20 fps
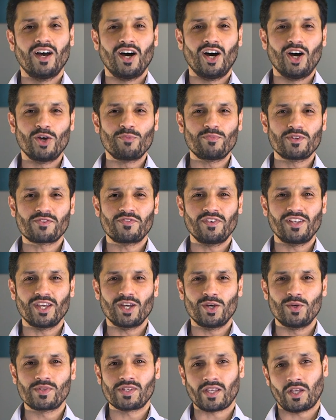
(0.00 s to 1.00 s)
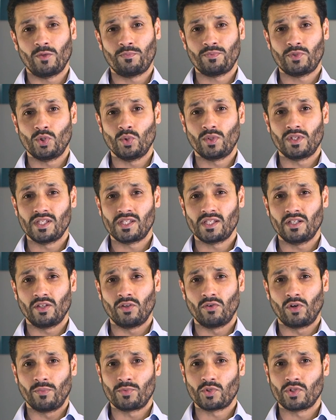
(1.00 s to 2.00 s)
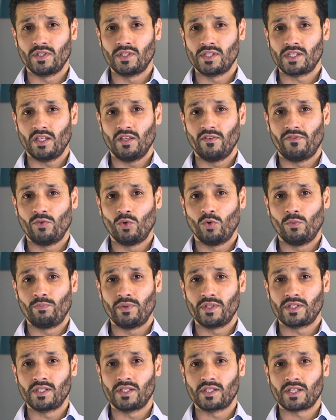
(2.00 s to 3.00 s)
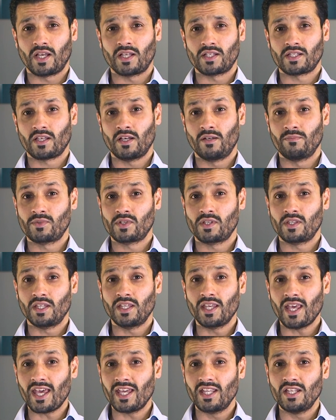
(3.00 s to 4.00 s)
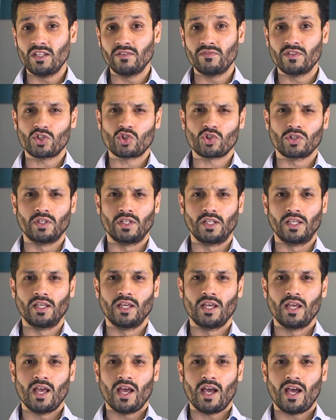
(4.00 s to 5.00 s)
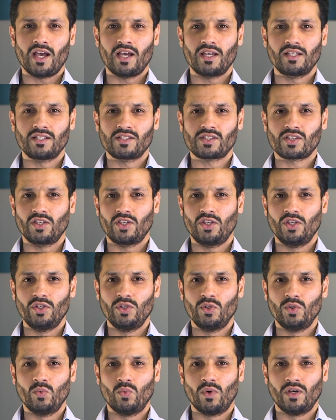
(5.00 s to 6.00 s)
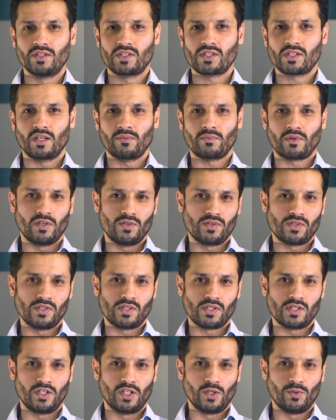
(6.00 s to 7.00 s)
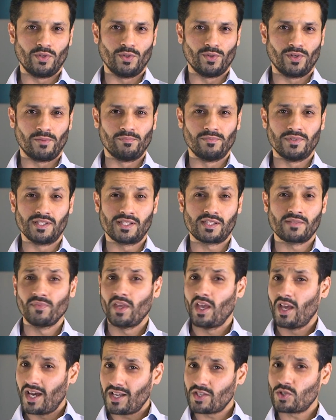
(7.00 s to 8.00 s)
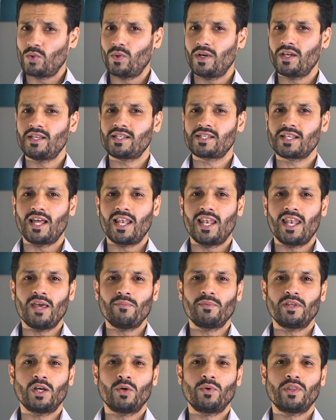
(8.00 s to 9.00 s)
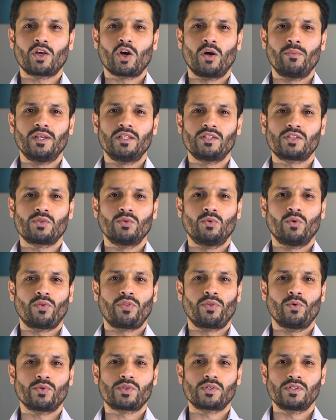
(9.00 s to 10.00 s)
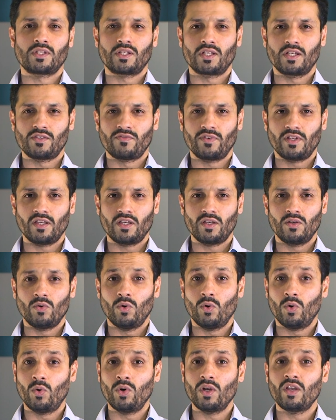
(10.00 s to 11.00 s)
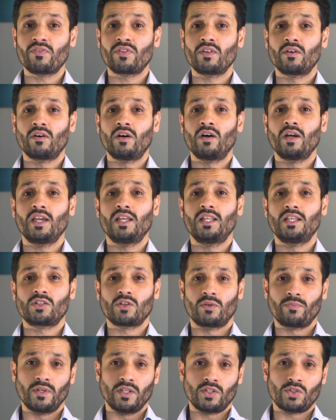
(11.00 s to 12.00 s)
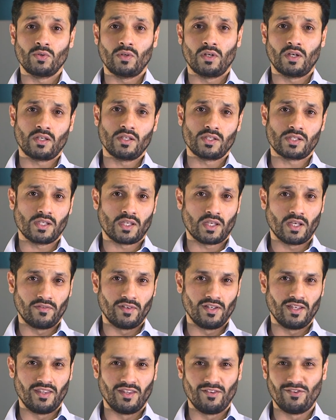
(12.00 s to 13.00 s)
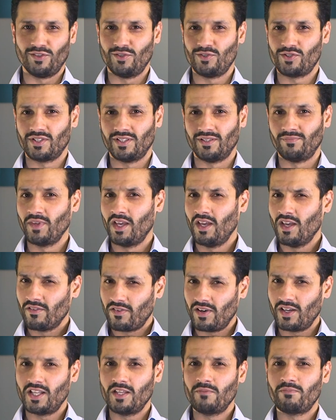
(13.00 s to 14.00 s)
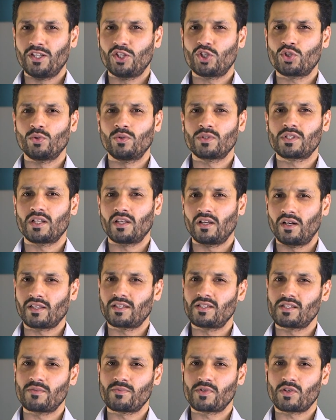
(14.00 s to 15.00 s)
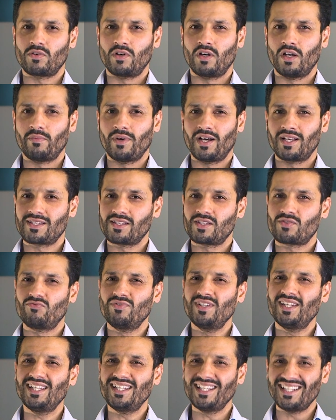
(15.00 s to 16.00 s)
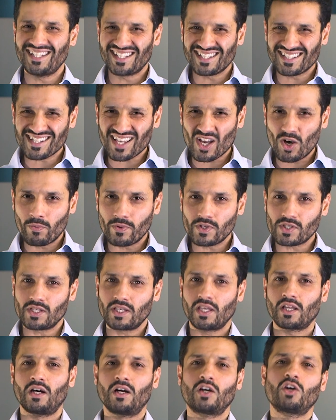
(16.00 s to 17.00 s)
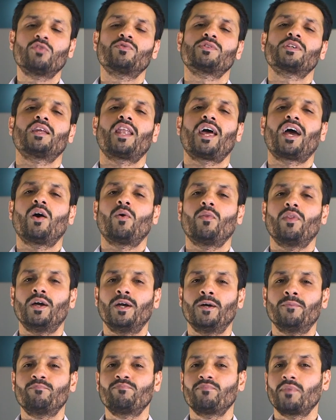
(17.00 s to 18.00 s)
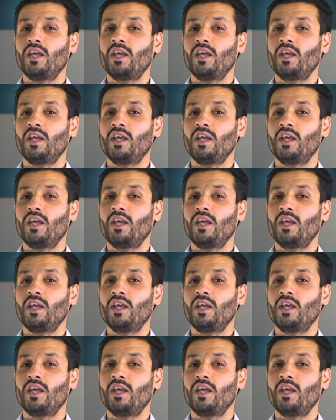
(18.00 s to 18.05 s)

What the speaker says: I hope this video has helped you consider your options if your business has come to the end of its journey and taken you one step closer to knowing your numbers. As always, let me know in the comments your thoughts on today's video or if there are any topics you'd like us to cover in the future. Finally, be sure to like and subscribe as this really does help us to get our content out there.